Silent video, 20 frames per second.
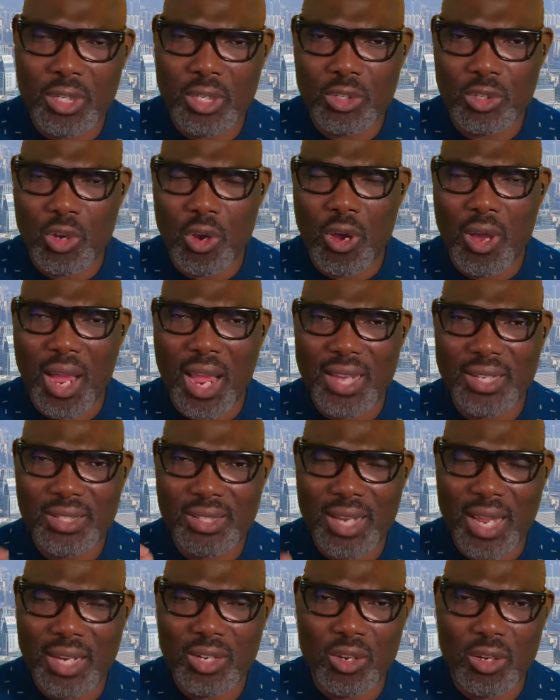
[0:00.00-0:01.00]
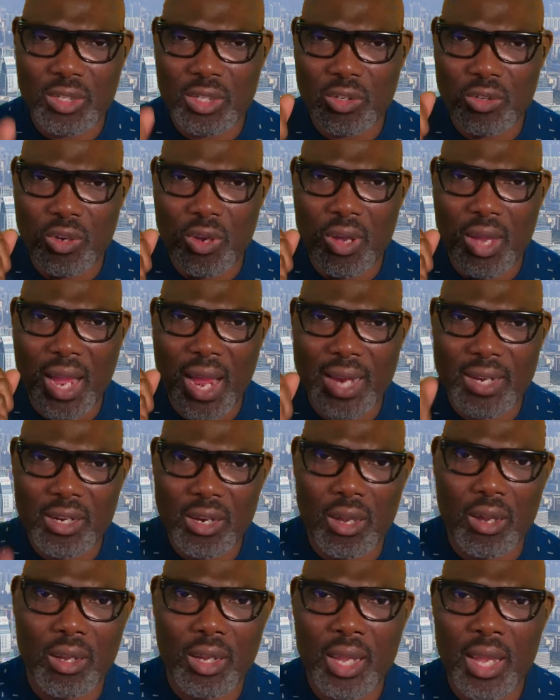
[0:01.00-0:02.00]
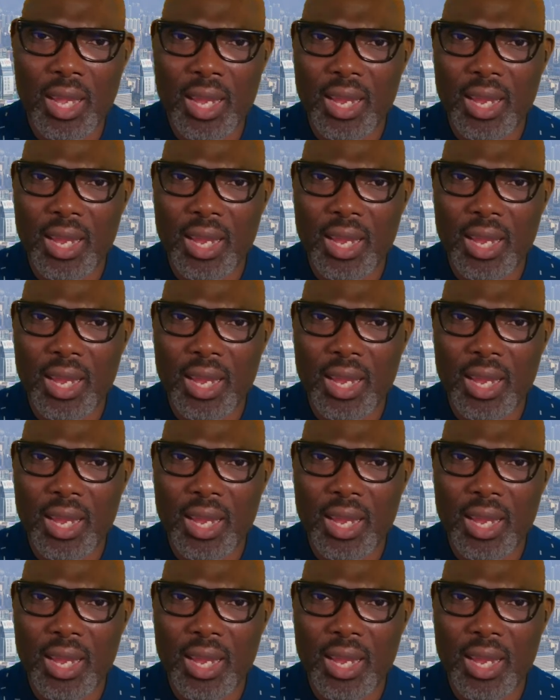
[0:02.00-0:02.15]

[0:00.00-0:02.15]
the door, I stand on the door, I knock.